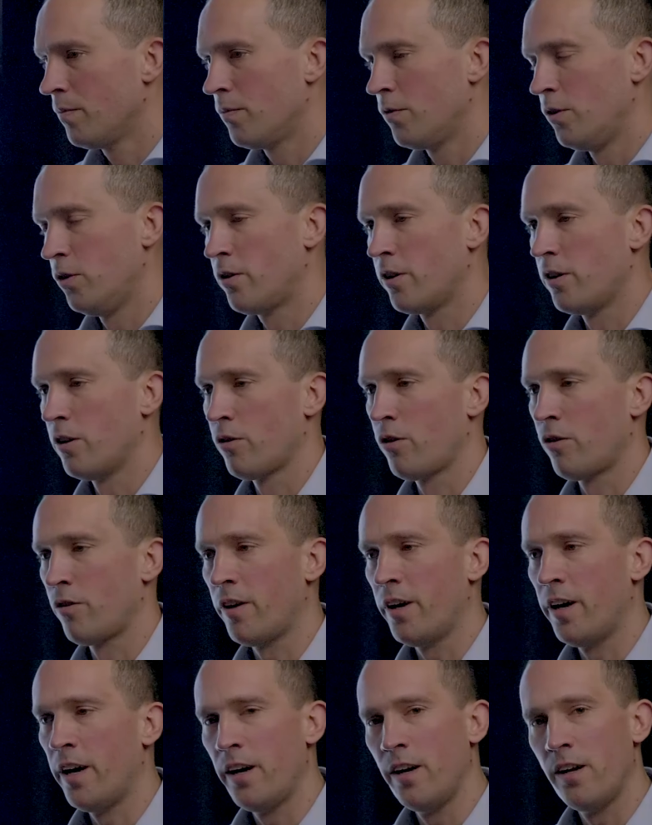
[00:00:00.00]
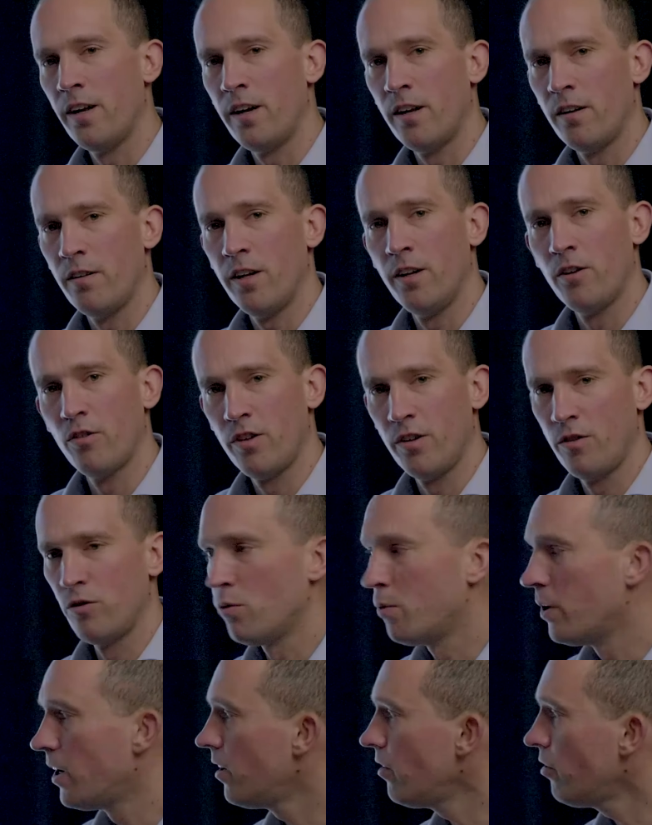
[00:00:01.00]
You could also say that in a
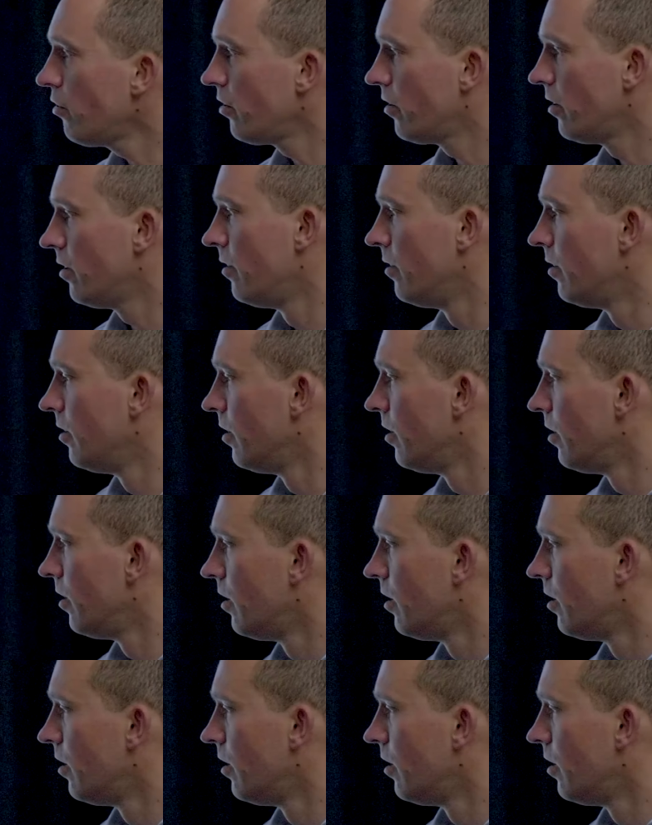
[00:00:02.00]
situation